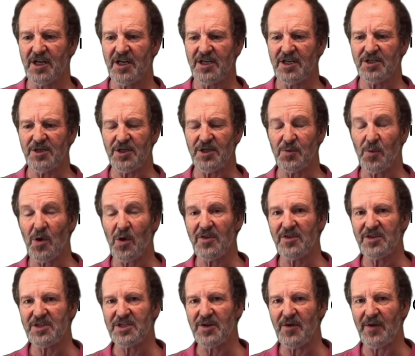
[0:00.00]
So it's worth
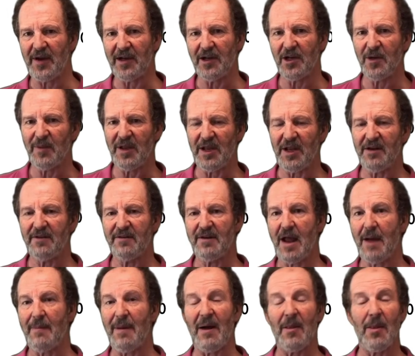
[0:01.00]
us knowing a little bit
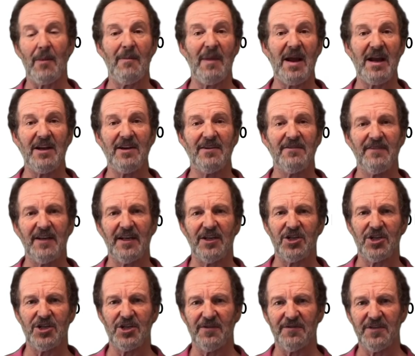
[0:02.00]
about the main
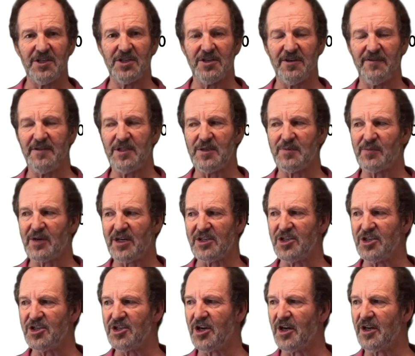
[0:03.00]
features of a surface pressure
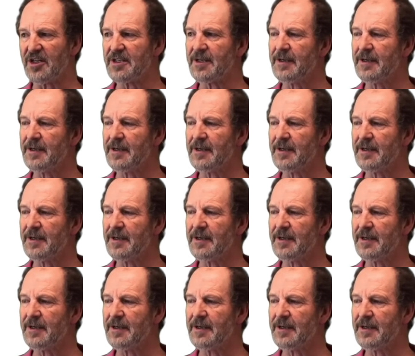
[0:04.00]
chart.